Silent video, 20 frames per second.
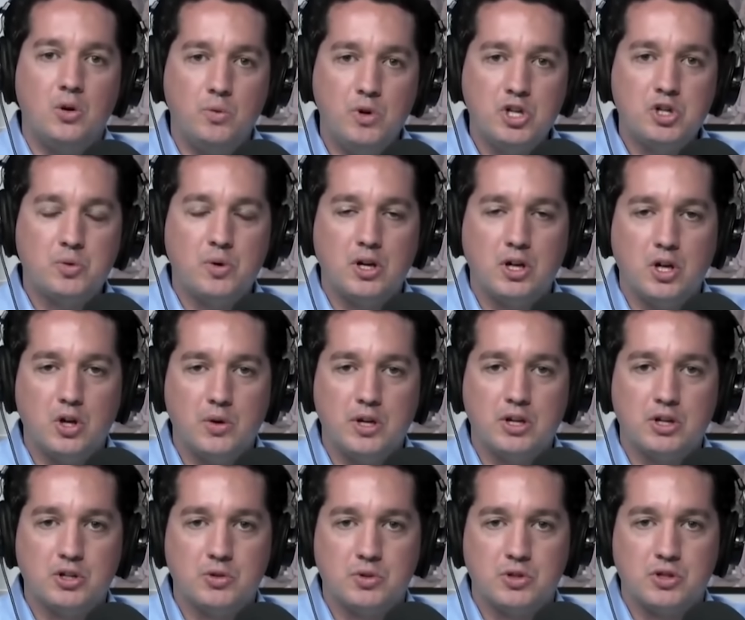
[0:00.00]
which one
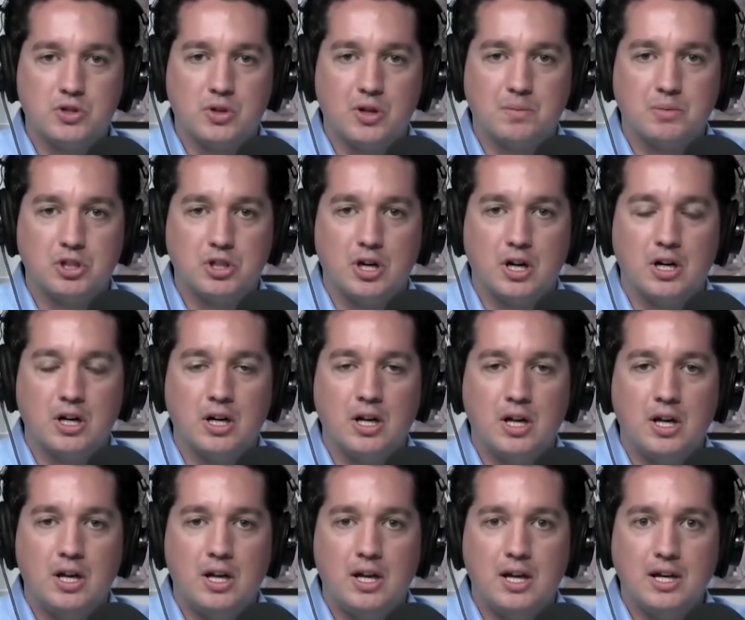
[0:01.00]
coheres with Scripture?
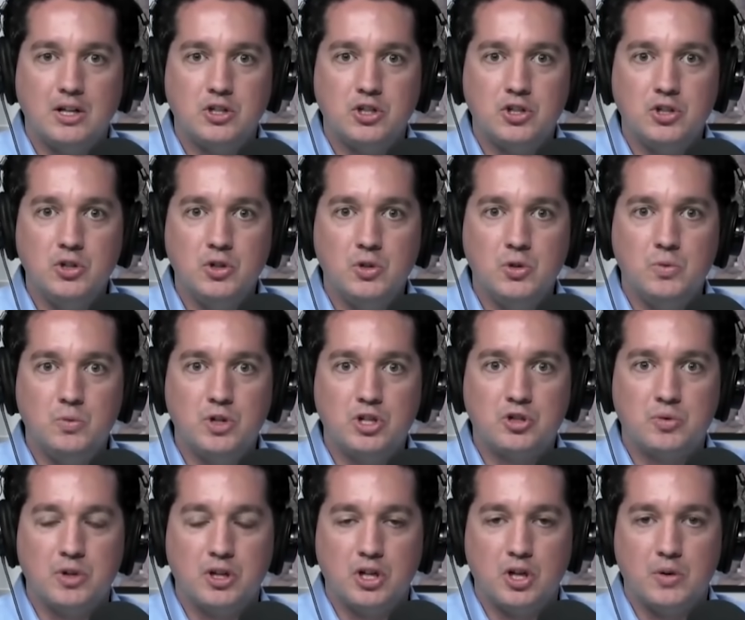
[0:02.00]
And two,
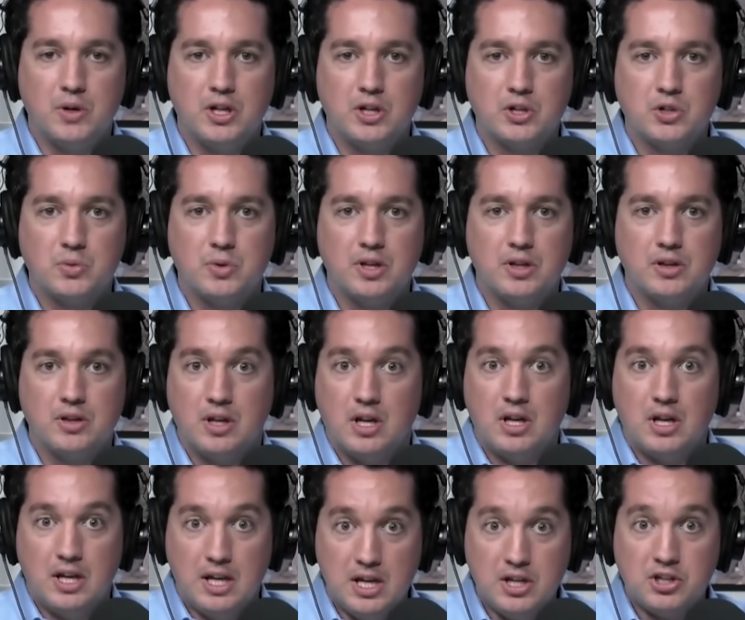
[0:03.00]
which one coheres with
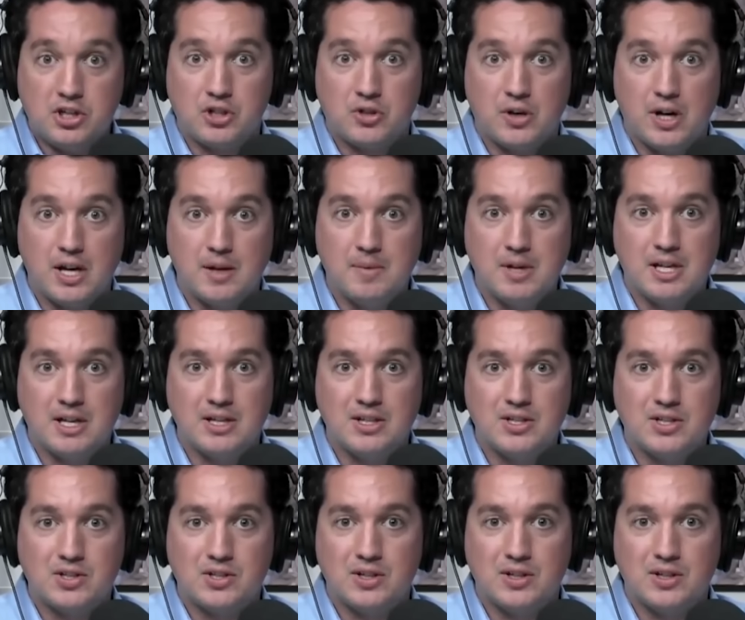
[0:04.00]
history? Because